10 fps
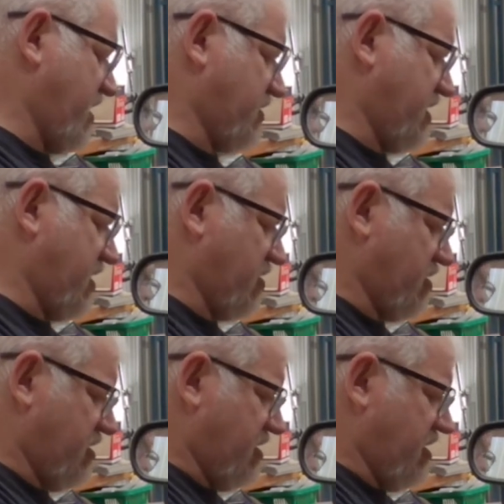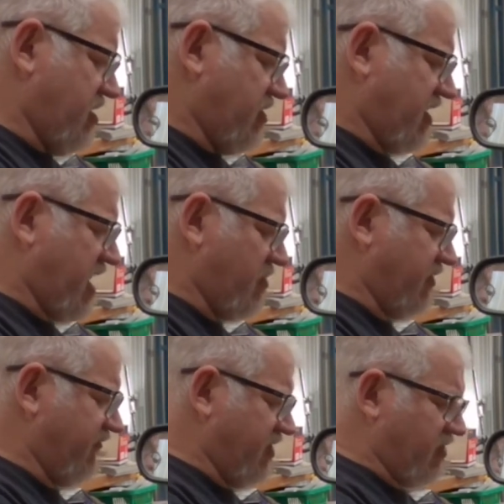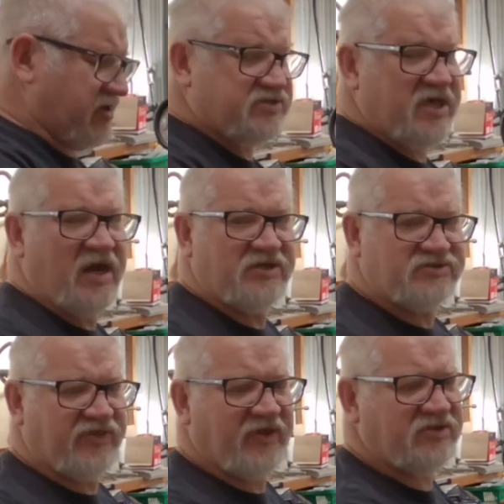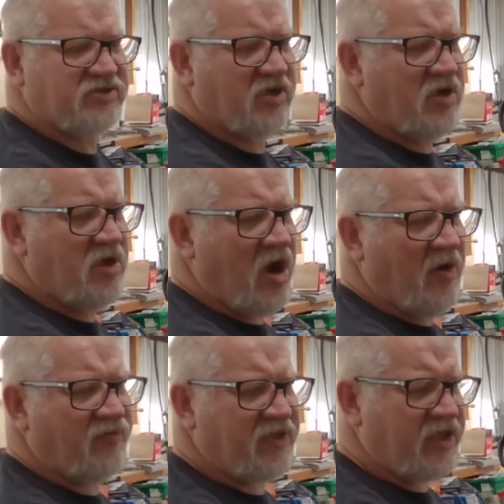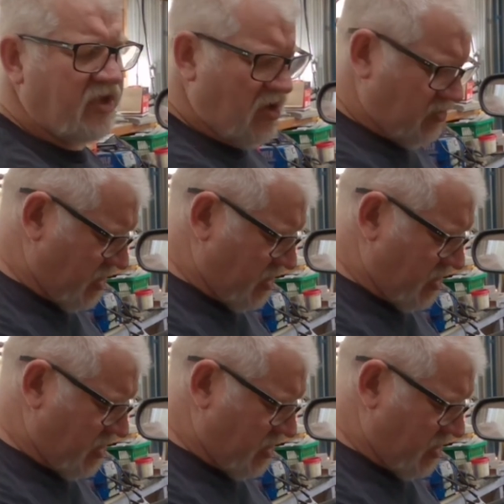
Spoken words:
out now. They come in various colours and things. I'm thinking I'm